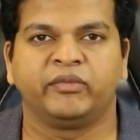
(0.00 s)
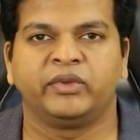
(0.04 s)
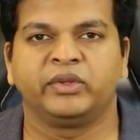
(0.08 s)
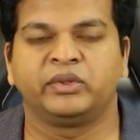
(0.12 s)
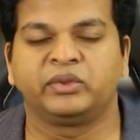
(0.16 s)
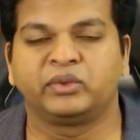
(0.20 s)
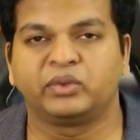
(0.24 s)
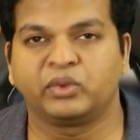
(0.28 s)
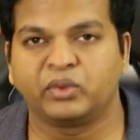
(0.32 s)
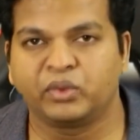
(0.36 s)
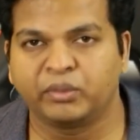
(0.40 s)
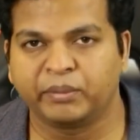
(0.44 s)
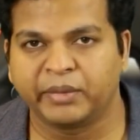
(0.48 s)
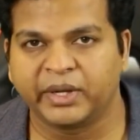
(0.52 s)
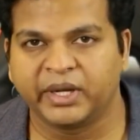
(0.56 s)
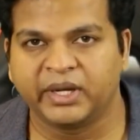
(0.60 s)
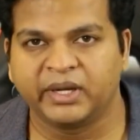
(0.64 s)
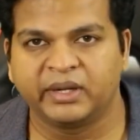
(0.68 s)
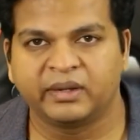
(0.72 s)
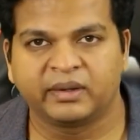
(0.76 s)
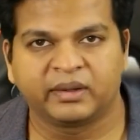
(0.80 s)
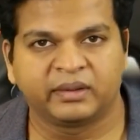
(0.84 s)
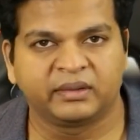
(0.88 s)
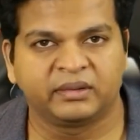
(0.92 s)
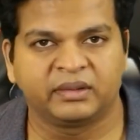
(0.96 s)
With so
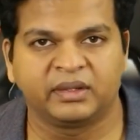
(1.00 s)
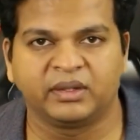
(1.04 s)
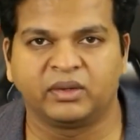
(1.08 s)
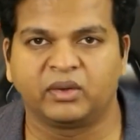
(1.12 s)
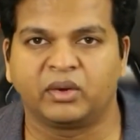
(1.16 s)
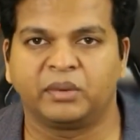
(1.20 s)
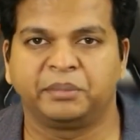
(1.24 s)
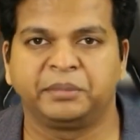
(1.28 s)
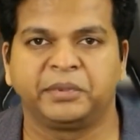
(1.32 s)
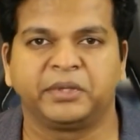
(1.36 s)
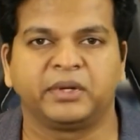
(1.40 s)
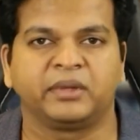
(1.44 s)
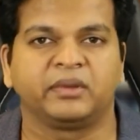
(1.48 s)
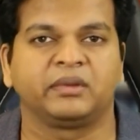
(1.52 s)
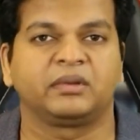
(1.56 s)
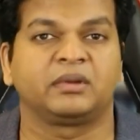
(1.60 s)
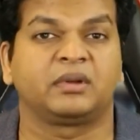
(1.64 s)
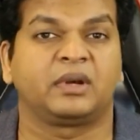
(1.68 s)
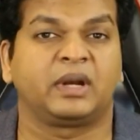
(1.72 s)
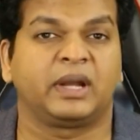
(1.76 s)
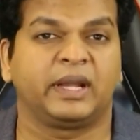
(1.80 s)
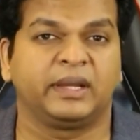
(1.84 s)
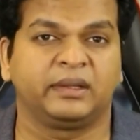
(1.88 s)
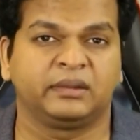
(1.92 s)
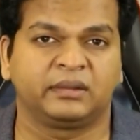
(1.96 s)
many testing
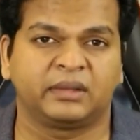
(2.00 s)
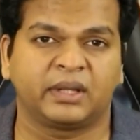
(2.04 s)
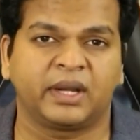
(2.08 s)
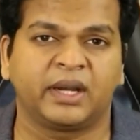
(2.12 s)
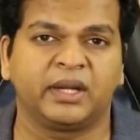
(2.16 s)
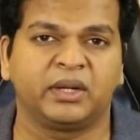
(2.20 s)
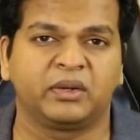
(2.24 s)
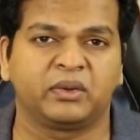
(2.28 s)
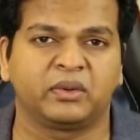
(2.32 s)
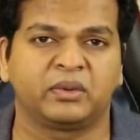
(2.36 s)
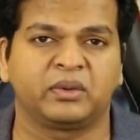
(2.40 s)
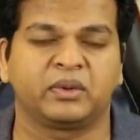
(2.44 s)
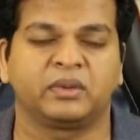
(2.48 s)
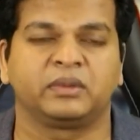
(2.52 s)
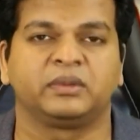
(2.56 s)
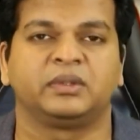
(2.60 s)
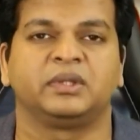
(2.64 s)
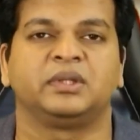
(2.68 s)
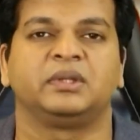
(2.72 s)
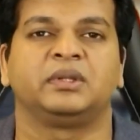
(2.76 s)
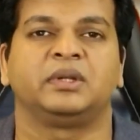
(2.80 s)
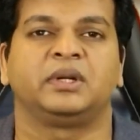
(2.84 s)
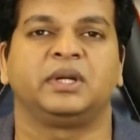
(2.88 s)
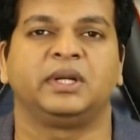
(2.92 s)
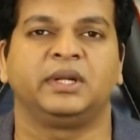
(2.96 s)
options like
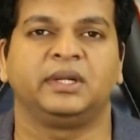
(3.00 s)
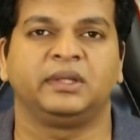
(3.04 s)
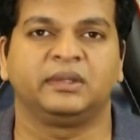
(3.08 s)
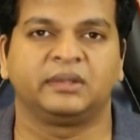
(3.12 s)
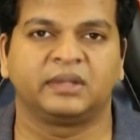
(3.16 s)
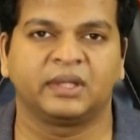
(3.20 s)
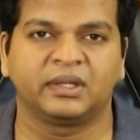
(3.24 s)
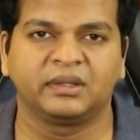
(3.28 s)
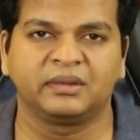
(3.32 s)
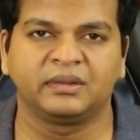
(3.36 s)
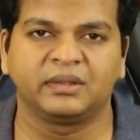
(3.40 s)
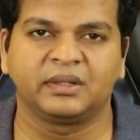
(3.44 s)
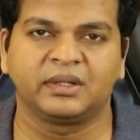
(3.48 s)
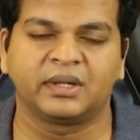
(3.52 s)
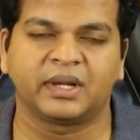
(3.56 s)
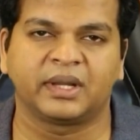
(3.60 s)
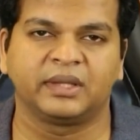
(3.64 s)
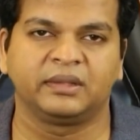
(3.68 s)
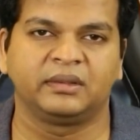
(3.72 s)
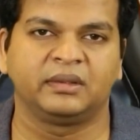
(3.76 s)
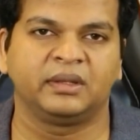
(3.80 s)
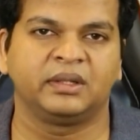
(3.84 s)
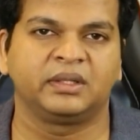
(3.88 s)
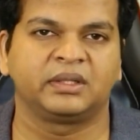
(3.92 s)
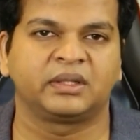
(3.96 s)
cytotoxicity,
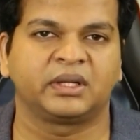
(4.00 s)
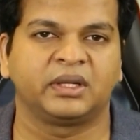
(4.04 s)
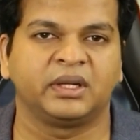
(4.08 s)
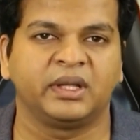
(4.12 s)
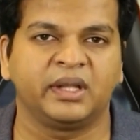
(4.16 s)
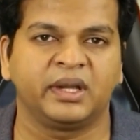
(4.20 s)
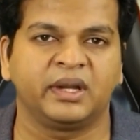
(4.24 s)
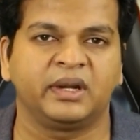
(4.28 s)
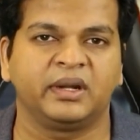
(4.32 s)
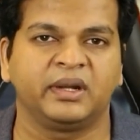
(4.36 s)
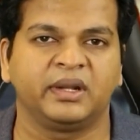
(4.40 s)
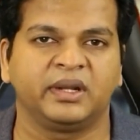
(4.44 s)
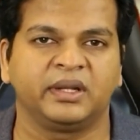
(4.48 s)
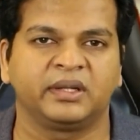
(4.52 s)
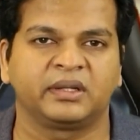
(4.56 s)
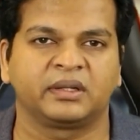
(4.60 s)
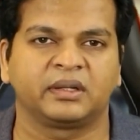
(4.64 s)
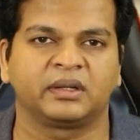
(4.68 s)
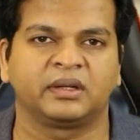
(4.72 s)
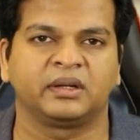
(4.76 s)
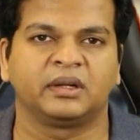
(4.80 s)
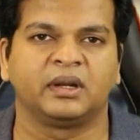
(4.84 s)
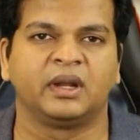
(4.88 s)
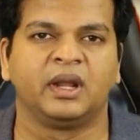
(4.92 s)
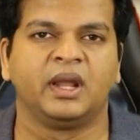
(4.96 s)
sensitization,
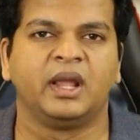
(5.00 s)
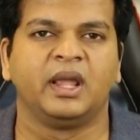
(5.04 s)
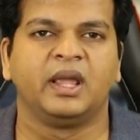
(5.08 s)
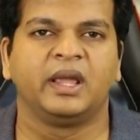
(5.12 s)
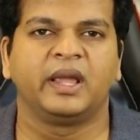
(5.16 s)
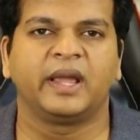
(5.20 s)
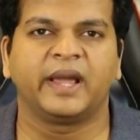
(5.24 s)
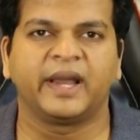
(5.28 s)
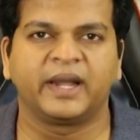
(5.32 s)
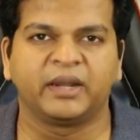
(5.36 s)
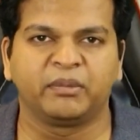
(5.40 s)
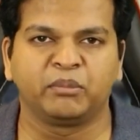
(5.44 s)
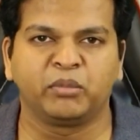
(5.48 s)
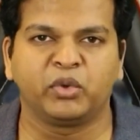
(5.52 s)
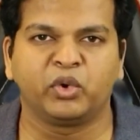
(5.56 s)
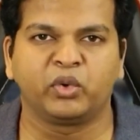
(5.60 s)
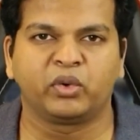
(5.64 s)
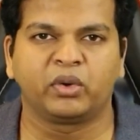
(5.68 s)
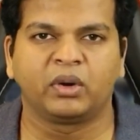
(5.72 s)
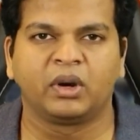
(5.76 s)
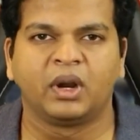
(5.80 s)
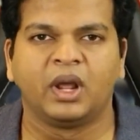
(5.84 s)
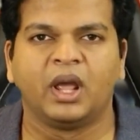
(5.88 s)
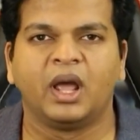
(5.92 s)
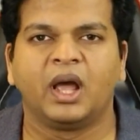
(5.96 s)
irritation, and
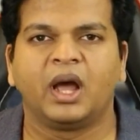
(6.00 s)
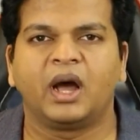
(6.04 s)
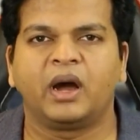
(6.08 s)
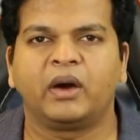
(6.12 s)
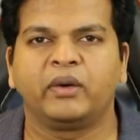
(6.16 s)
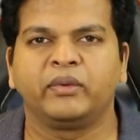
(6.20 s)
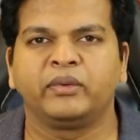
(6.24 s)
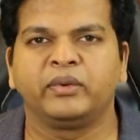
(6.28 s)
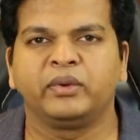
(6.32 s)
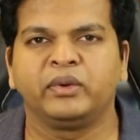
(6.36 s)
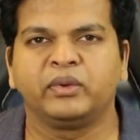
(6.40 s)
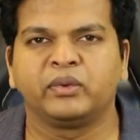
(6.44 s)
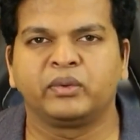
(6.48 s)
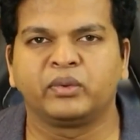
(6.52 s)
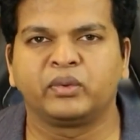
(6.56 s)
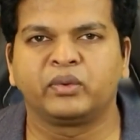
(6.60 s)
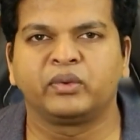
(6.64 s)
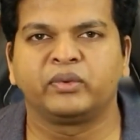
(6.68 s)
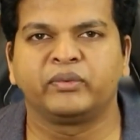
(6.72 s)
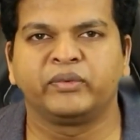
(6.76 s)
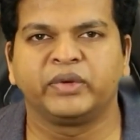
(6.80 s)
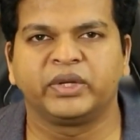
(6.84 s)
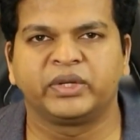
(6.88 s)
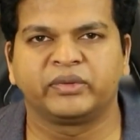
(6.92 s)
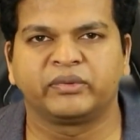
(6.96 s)
more, how do you
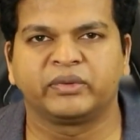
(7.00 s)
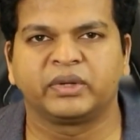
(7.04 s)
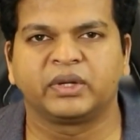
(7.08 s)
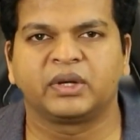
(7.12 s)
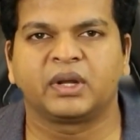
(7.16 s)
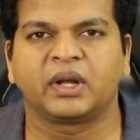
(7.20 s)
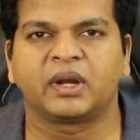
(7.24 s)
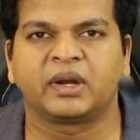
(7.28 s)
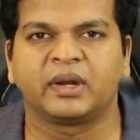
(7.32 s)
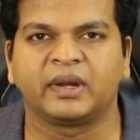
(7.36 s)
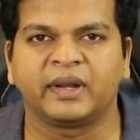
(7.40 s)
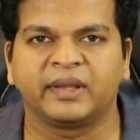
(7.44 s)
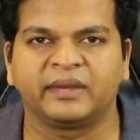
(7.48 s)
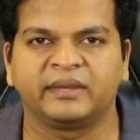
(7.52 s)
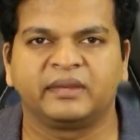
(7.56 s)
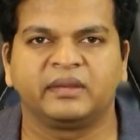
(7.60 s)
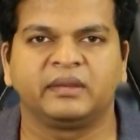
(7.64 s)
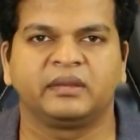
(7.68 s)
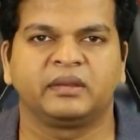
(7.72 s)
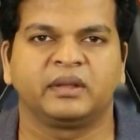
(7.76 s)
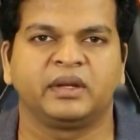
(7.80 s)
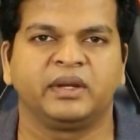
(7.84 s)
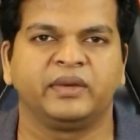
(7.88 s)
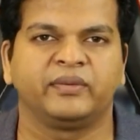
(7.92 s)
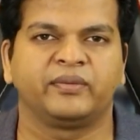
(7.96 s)
know which one are
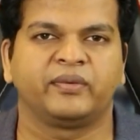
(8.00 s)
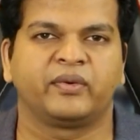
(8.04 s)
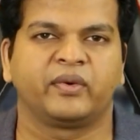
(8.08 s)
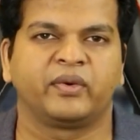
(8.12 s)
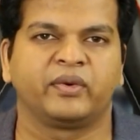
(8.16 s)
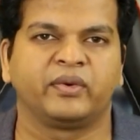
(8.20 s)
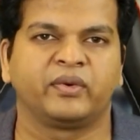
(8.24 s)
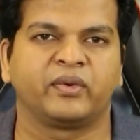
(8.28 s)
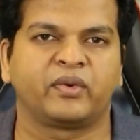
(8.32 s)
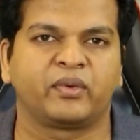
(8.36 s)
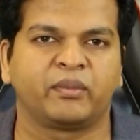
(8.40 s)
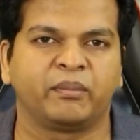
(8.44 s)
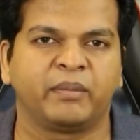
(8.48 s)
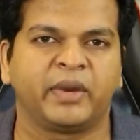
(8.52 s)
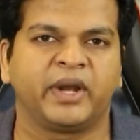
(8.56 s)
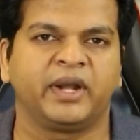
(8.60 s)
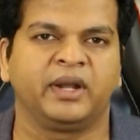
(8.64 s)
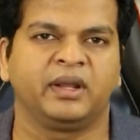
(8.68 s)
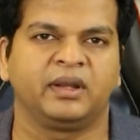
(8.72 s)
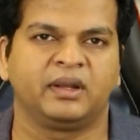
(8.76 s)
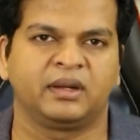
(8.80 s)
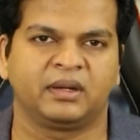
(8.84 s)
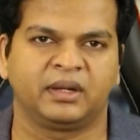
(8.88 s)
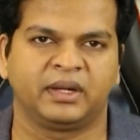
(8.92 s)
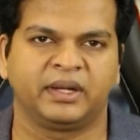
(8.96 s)
necessary for your
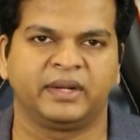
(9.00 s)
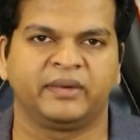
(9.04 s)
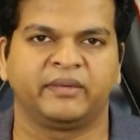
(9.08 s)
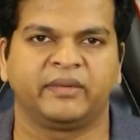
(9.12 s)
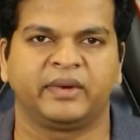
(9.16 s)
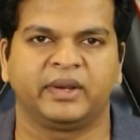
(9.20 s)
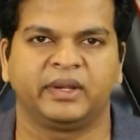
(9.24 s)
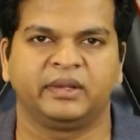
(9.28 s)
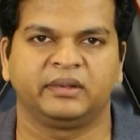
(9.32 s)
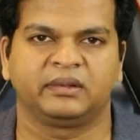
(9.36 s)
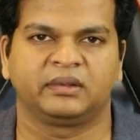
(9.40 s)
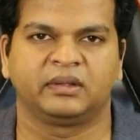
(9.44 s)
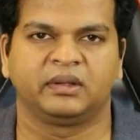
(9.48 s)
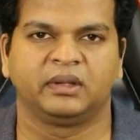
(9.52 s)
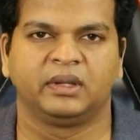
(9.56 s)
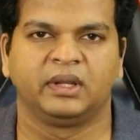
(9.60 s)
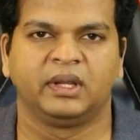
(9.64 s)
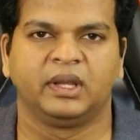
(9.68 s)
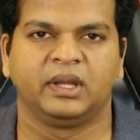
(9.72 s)
medical device?